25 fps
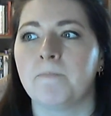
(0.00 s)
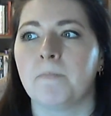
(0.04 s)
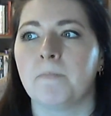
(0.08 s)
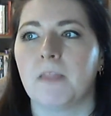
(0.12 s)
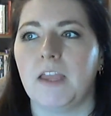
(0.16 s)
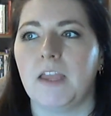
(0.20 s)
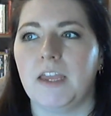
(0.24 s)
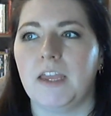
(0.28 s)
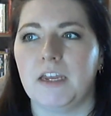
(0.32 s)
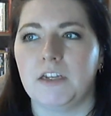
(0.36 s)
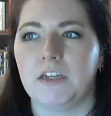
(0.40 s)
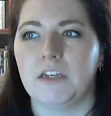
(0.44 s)

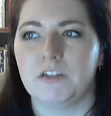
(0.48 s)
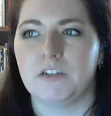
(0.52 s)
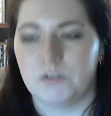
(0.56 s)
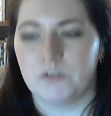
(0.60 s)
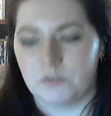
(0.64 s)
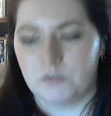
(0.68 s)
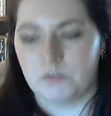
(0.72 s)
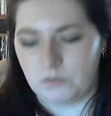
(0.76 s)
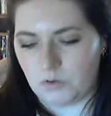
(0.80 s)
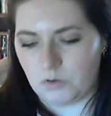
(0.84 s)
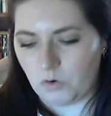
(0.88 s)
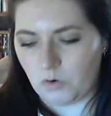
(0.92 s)
And
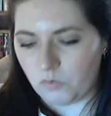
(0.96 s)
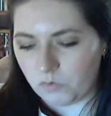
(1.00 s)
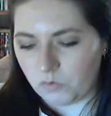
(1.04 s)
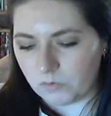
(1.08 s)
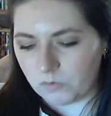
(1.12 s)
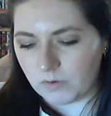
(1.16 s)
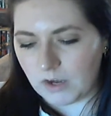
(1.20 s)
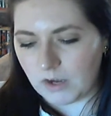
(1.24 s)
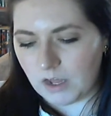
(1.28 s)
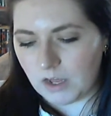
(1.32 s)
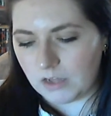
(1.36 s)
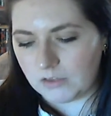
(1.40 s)

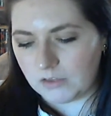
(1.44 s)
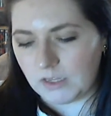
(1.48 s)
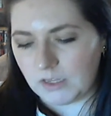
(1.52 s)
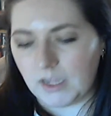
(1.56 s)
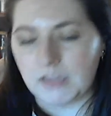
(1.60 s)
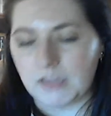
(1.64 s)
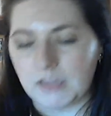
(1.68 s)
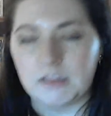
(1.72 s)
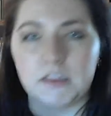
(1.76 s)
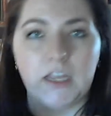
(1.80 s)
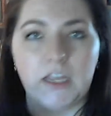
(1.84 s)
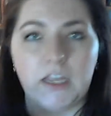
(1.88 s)
overall,
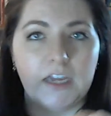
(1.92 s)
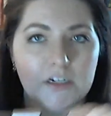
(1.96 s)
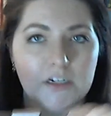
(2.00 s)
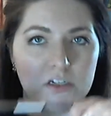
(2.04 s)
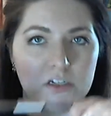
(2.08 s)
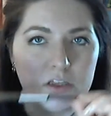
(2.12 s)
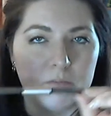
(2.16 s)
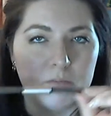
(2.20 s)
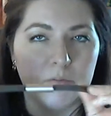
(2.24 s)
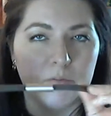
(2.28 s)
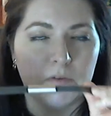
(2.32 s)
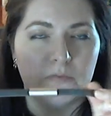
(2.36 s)
I liked
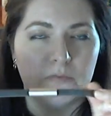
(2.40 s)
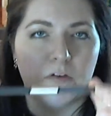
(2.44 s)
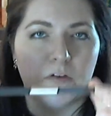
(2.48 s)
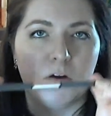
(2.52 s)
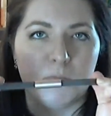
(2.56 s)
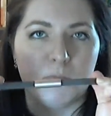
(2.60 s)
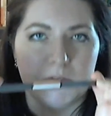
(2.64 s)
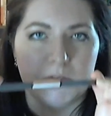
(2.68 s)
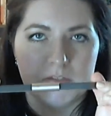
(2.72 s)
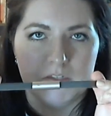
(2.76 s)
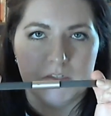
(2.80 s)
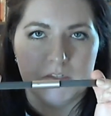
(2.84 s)
the
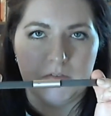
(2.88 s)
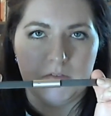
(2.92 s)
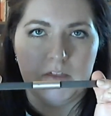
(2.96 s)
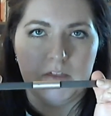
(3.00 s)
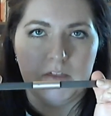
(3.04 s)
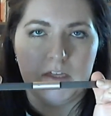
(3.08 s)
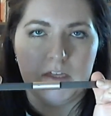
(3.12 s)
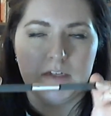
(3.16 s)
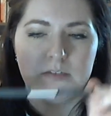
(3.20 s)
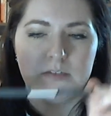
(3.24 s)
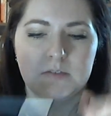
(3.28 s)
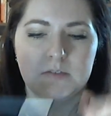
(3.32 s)
performance of
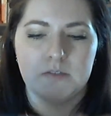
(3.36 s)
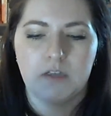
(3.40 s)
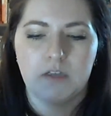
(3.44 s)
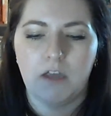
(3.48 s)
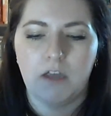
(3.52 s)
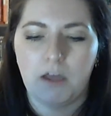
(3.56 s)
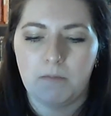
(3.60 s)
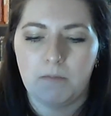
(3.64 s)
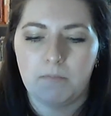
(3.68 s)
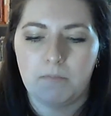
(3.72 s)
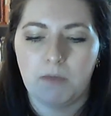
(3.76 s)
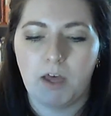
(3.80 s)
this.
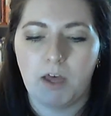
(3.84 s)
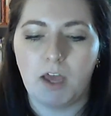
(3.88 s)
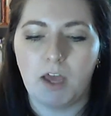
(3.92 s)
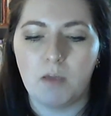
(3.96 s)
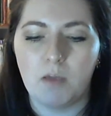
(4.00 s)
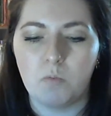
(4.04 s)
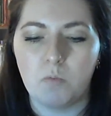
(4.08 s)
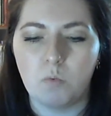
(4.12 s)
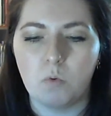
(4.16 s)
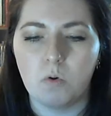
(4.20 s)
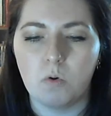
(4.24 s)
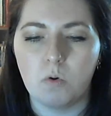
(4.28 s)
I
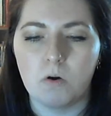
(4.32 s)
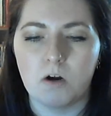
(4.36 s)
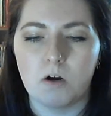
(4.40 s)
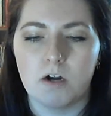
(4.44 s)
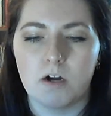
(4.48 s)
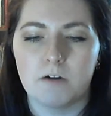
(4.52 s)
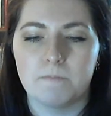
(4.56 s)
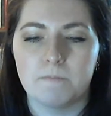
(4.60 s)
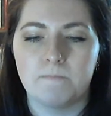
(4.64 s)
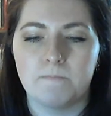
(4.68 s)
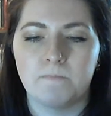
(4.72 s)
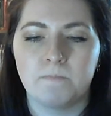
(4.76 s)

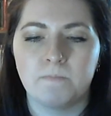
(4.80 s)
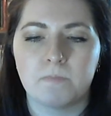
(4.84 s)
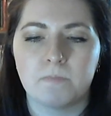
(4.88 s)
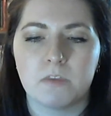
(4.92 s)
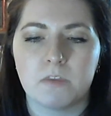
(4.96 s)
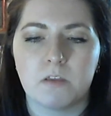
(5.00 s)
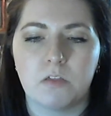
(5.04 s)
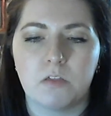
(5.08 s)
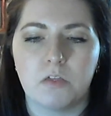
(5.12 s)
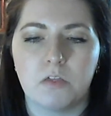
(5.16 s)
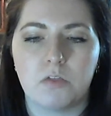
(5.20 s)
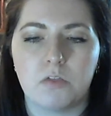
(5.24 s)
wore
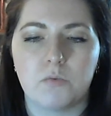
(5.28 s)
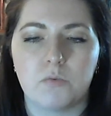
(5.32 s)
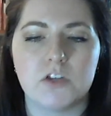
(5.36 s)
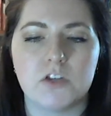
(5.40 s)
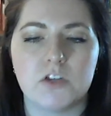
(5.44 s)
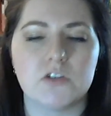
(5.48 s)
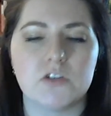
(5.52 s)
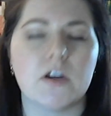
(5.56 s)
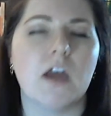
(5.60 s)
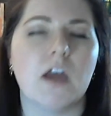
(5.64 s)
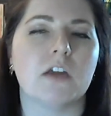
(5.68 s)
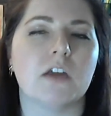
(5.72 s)
3
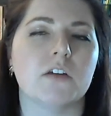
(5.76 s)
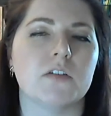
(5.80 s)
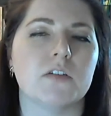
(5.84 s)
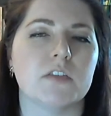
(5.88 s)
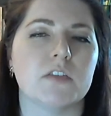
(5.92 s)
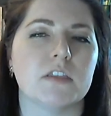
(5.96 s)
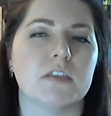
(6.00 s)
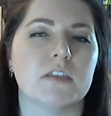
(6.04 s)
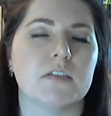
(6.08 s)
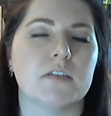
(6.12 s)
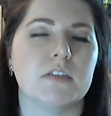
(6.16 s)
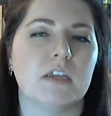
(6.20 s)
trackers
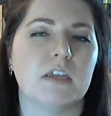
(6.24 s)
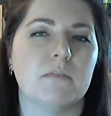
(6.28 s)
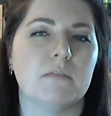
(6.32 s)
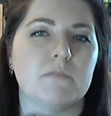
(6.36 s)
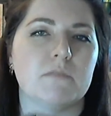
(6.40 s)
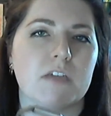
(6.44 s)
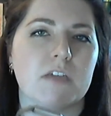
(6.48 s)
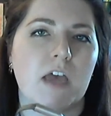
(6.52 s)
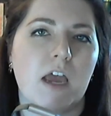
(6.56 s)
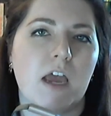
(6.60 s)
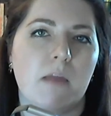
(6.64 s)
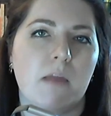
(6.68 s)
at the same
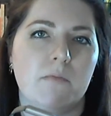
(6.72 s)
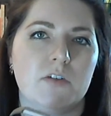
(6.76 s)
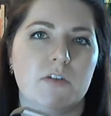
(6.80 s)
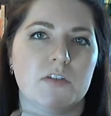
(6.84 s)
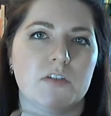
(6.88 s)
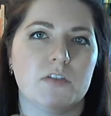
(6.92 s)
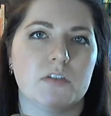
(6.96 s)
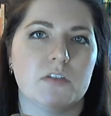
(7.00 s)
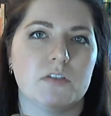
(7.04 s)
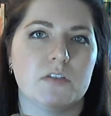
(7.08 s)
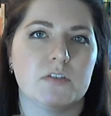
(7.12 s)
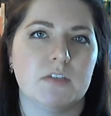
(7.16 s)
time
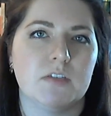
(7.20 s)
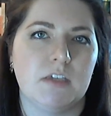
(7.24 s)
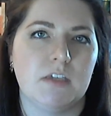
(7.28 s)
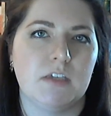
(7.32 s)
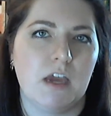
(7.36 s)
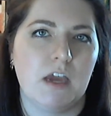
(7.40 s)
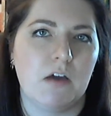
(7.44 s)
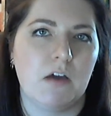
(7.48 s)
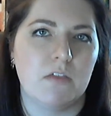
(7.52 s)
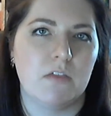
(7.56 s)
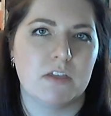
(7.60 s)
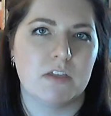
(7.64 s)
just to see
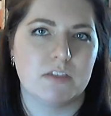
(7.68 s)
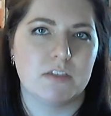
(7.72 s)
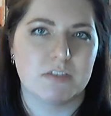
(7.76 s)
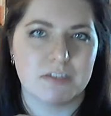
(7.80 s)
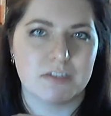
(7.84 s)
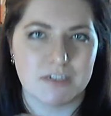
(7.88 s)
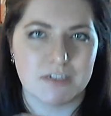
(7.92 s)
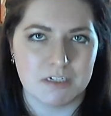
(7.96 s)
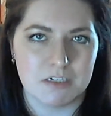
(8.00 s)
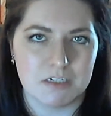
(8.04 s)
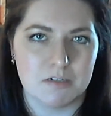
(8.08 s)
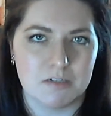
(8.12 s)
how this
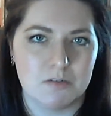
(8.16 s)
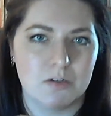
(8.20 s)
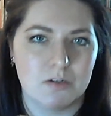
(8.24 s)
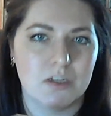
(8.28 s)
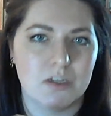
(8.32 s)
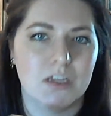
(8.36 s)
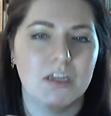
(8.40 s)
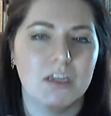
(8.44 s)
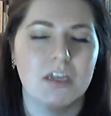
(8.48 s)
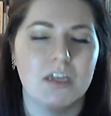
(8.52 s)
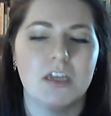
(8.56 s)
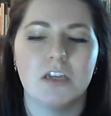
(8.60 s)
did
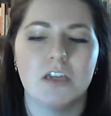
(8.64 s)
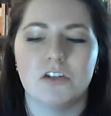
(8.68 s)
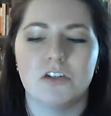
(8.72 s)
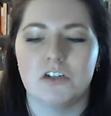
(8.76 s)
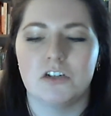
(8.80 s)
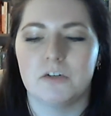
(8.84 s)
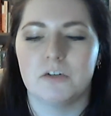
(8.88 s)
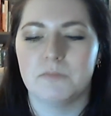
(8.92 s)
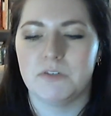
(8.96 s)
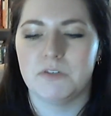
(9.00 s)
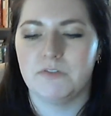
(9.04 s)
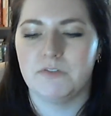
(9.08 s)
in
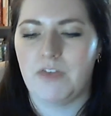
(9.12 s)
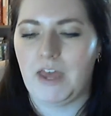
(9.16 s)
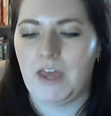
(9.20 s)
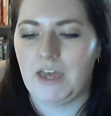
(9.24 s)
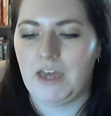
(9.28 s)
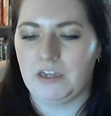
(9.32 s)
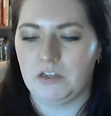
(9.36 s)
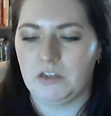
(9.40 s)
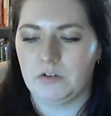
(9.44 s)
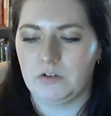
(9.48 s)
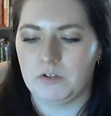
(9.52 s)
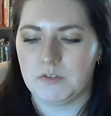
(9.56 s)
terms of
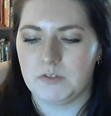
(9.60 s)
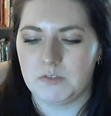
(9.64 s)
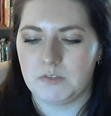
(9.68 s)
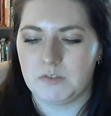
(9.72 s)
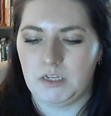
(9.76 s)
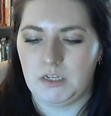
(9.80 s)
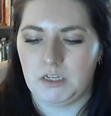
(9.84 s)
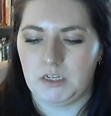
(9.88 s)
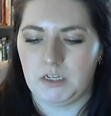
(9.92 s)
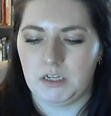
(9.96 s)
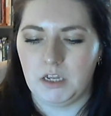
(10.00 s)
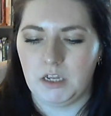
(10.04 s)

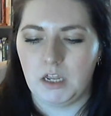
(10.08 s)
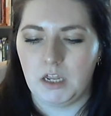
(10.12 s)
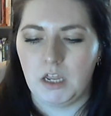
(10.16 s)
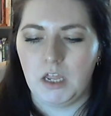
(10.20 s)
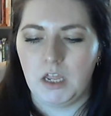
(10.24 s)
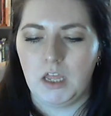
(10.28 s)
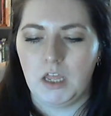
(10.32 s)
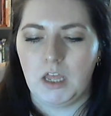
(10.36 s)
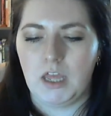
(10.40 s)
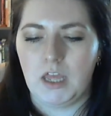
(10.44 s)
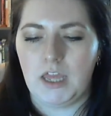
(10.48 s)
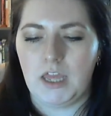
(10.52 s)
accuracy.
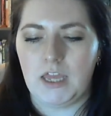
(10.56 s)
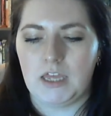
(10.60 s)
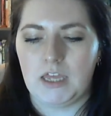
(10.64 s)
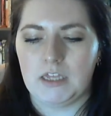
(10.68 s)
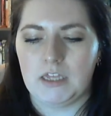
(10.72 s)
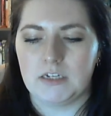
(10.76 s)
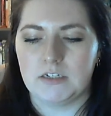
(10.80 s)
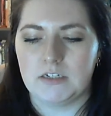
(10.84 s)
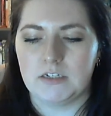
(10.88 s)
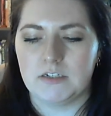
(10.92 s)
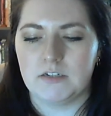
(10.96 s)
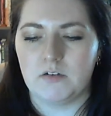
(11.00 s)

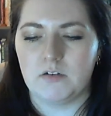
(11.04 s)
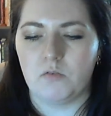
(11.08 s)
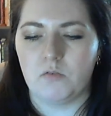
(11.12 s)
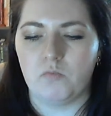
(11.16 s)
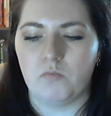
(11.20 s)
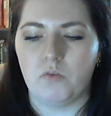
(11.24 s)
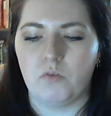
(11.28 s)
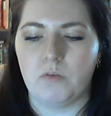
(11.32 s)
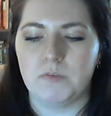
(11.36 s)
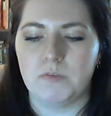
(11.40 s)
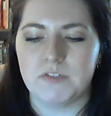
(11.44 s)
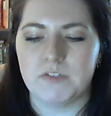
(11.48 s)
And
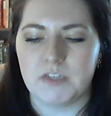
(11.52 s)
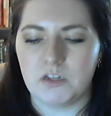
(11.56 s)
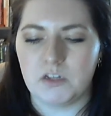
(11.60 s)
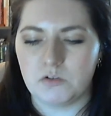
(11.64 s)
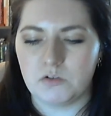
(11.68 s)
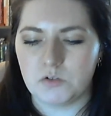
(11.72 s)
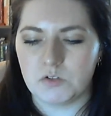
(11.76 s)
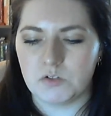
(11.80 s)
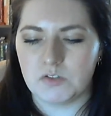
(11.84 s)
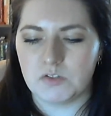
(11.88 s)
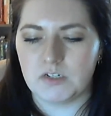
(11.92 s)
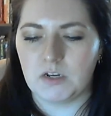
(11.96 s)
what was
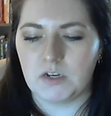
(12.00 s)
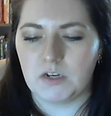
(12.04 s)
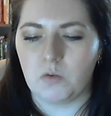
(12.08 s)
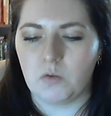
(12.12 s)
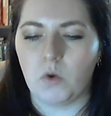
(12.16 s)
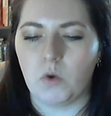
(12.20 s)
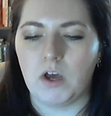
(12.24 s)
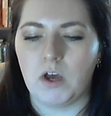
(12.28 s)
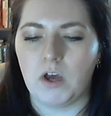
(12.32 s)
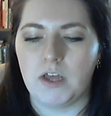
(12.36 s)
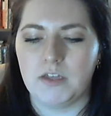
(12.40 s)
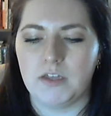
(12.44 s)
interesting
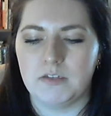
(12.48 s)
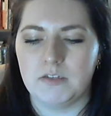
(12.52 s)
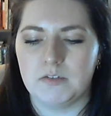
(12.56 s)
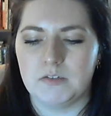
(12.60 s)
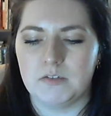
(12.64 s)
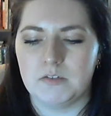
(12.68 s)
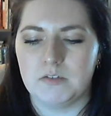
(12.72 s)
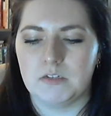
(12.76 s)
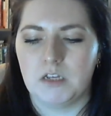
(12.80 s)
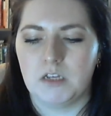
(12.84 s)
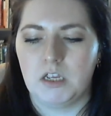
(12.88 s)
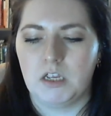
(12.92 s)

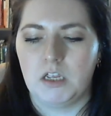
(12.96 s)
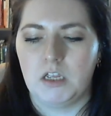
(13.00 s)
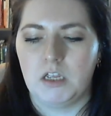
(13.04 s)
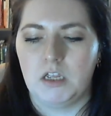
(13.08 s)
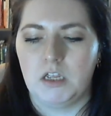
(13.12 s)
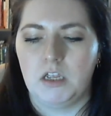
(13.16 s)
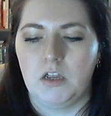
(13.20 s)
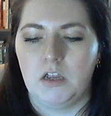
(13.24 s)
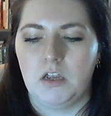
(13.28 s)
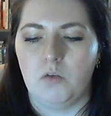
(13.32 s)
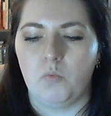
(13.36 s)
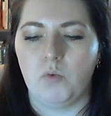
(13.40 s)
was
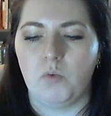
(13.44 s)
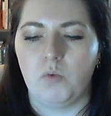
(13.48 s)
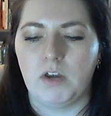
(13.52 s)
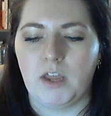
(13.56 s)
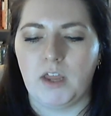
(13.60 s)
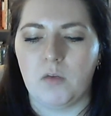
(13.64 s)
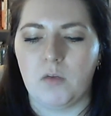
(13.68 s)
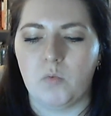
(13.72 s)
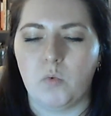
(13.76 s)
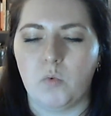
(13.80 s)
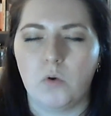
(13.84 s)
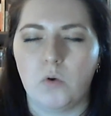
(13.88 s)
when
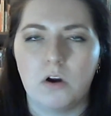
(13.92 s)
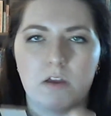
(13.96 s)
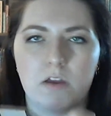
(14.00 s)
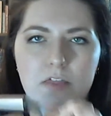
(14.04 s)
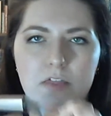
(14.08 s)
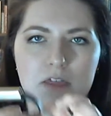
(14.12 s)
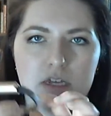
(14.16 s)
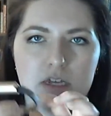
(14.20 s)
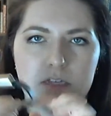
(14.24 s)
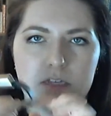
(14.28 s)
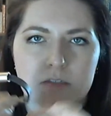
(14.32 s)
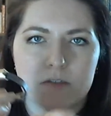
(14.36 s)
I wore
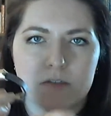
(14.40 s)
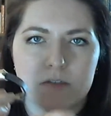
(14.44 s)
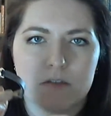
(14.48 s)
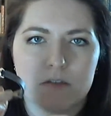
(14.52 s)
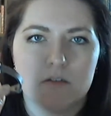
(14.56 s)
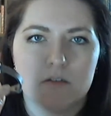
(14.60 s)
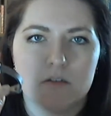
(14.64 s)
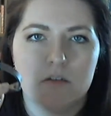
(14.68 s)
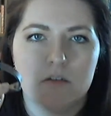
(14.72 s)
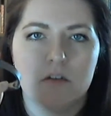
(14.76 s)
this